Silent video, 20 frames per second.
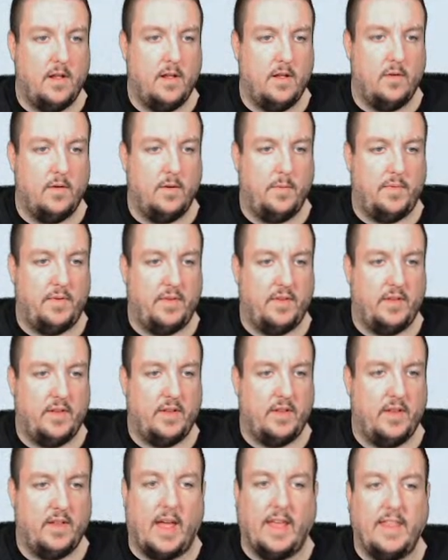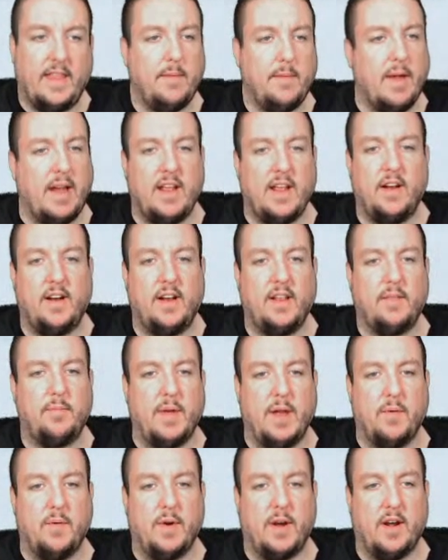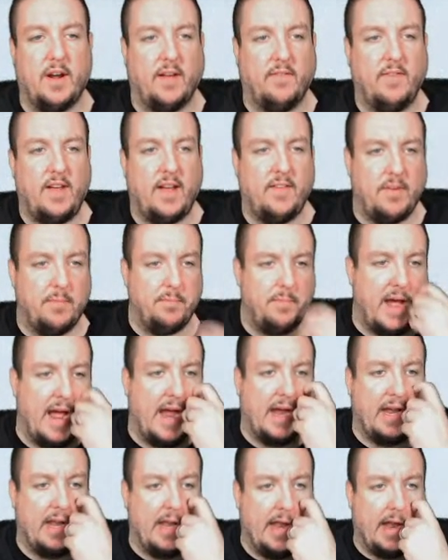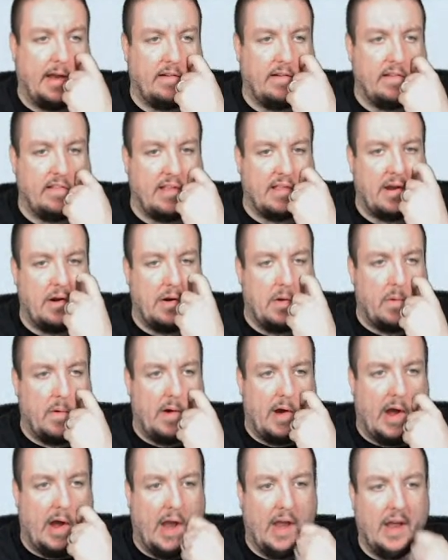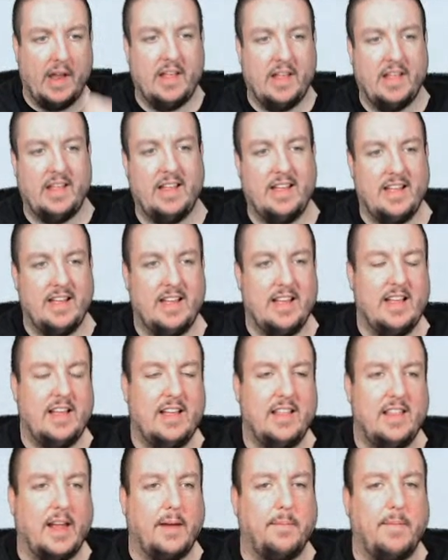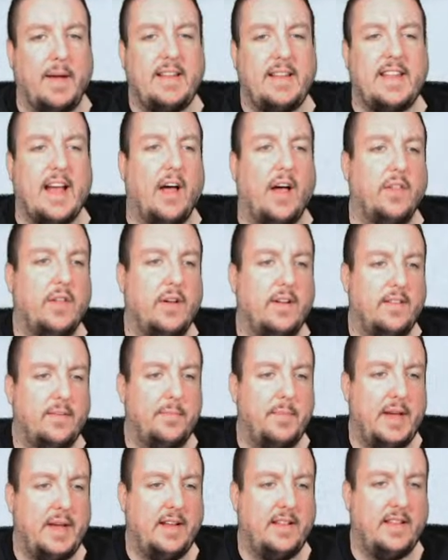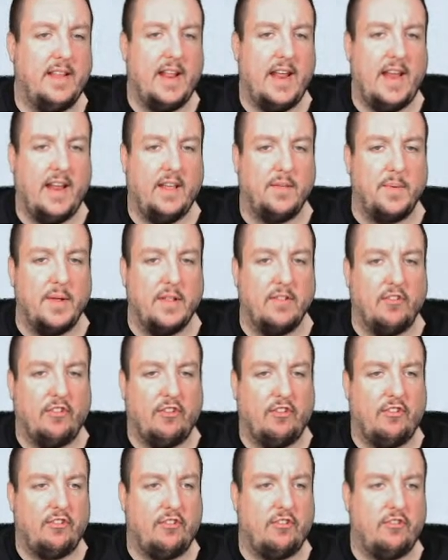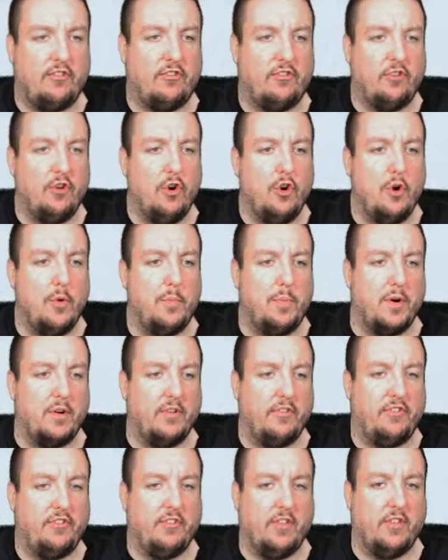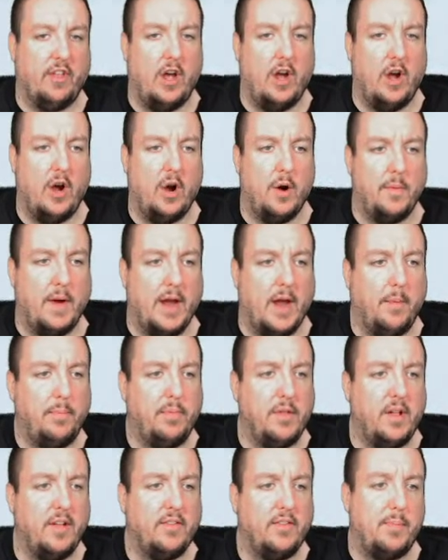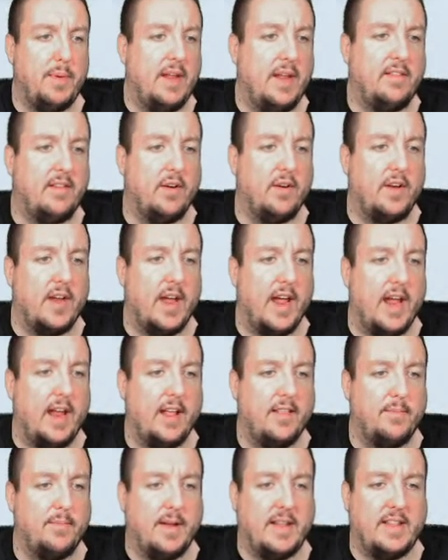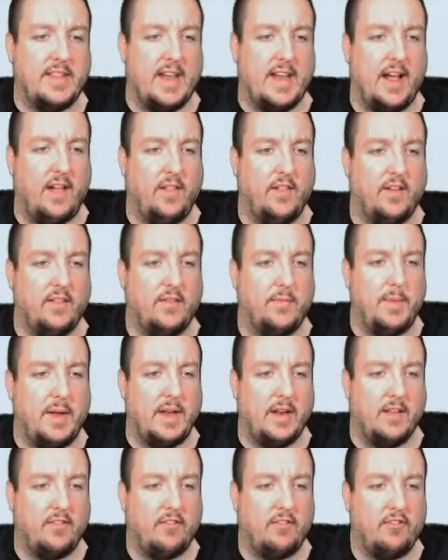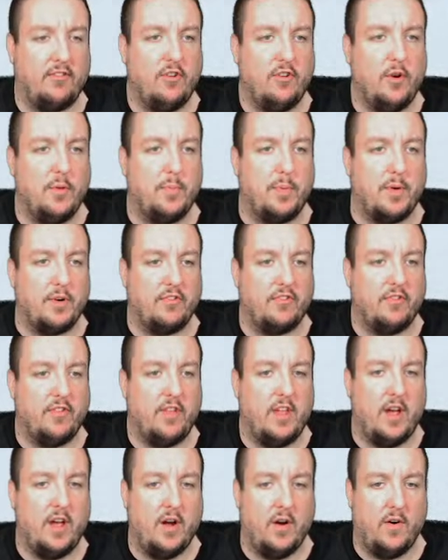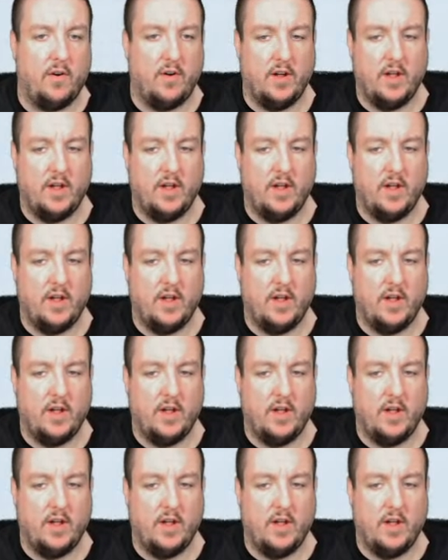Whoops. I think my internet's being weird. I'm having bad connections. I don't know why. Like, my download speed today has been super slow. My upload speed's okay. It's my download speed is super slow.